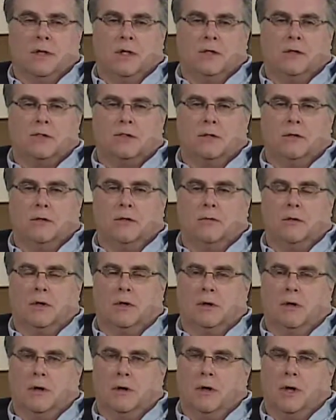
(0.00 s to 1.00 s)
So
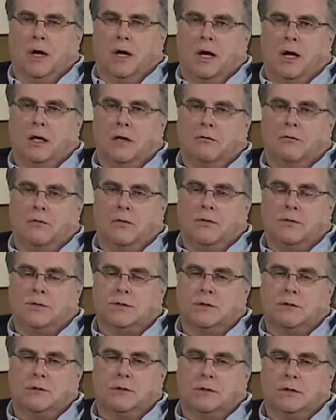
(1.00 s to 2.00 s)
I have
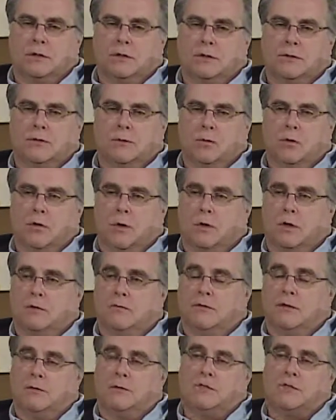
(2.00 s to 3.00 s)
also looked at the work
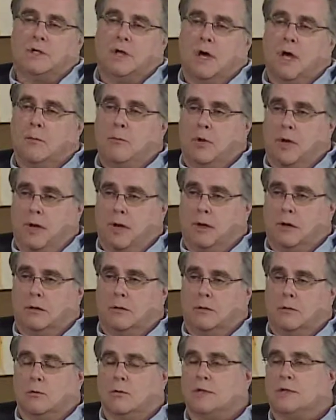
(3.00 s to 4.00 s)
of M. Scott Peck,
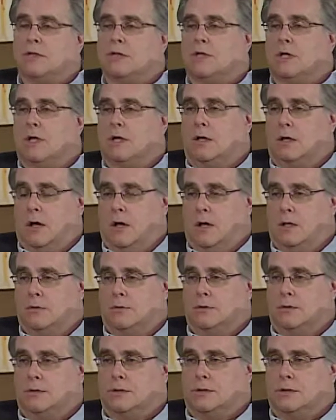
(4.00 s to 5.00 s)
who is a
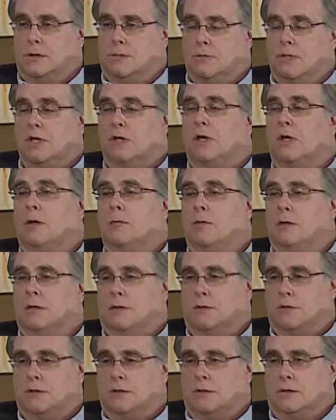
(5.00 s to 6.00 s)
psychiatrist that became a
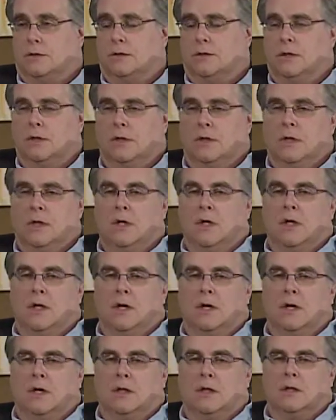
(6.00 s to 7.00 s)
Christian.
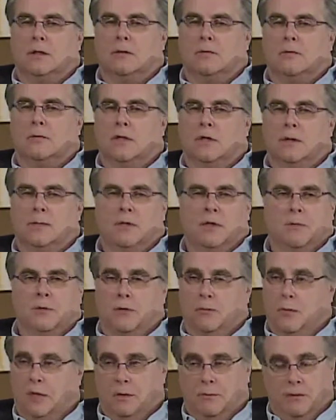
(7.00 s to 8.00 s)
Many people
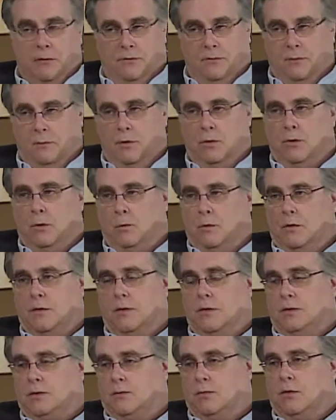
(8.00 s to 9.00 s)
may be familiar with
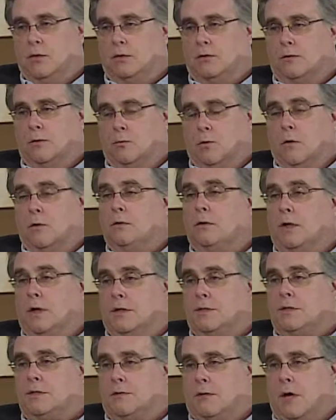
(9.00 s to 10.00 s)
his book, The Road
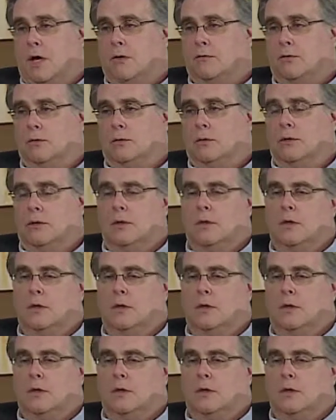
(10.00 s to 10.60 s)
Less Traveled.